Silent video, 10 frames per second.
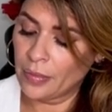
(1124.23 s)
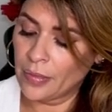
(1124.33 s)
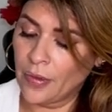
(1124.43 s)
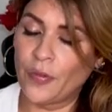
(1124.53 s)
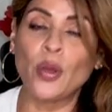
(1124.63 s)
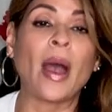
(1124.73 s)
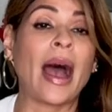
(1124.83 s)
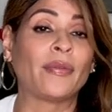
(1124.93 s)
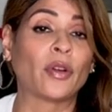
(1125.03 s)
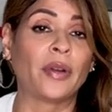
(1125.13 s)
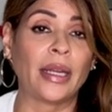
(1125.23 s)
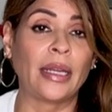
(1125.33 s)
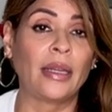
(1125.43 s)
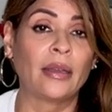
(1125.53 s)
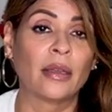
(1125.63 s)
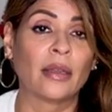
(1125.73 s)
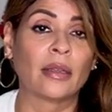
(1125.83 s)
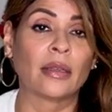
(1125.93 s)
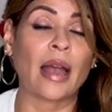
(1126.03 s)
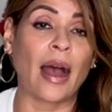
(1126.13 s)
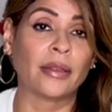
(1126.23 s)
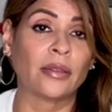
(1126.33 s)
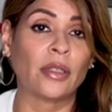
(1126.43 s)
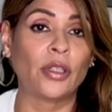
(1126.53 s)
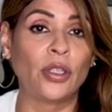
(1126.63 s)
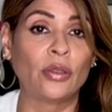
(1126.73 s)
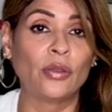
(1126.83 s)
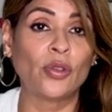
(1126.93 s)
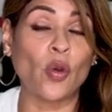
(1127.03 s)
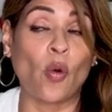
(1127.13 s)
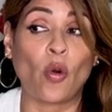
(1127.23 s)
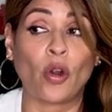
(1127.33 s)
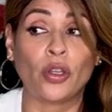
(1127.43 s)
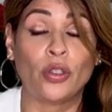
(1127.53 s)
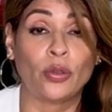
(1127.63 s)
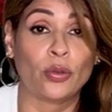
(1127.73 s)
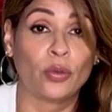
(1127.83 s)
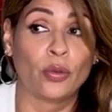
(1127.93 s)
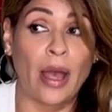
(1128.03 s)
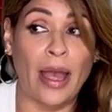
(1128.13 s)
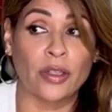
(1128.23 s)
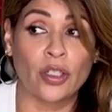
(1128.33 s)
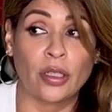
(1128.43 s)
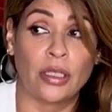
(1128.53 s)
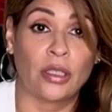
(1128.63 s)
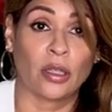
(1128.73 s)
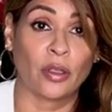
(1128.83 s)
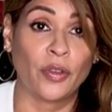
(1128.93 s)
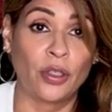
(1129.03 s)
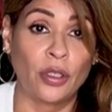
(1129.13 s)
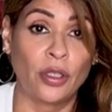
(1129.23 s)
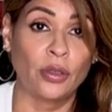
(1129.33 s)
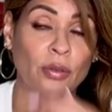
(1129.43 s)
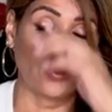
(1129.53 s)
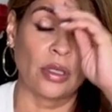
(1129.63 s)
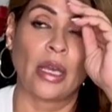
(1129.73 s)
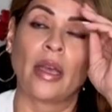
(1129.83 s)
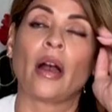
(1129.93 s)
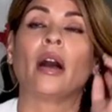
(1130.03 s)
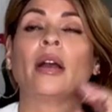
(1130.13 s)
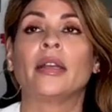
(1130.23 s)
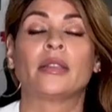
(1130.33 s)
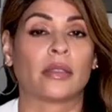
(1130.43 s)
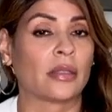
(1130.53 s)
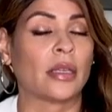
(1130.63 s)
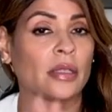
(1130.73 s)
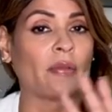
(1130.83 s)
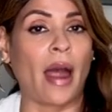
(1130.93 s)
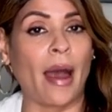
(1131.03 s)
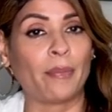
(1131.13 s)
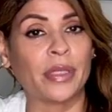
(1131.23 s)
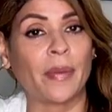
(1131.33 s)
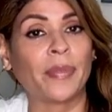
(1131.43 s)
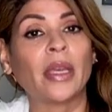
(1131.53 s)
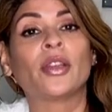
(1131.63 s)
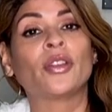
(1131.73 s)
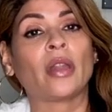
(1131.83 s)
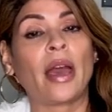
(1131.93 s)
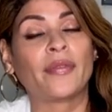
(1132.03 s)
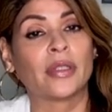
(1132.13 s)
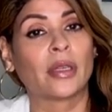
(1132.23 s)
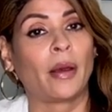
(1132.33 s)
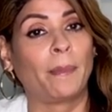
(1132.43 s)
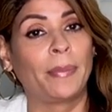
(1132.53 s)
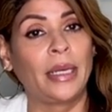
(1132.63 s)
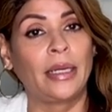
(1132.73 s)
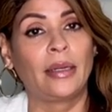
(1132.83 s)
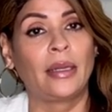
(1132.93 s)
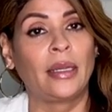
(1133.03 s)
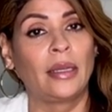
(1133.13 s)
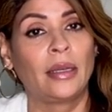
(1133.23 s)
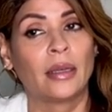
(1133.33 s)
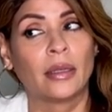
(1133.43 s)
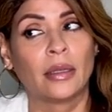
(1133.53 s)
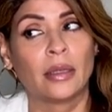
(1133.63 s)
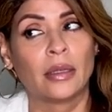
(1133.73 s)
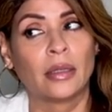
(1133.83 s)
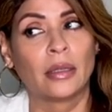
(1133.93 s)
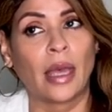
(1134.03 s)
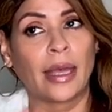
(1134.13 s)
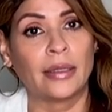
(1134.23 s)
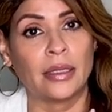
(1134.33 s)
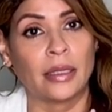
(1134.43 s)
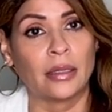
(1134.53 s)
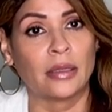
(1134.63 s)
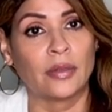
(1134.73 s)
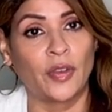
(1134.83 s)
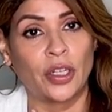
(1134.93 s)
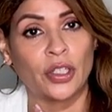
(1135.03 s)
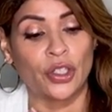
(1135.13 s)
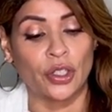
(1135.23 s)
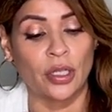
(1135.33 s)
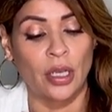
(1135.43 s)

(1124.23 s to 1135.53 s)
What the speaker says: if you have already gotten the news or you actually delivered the news, it's a wrap. Something in your life is completely ended, it's finished.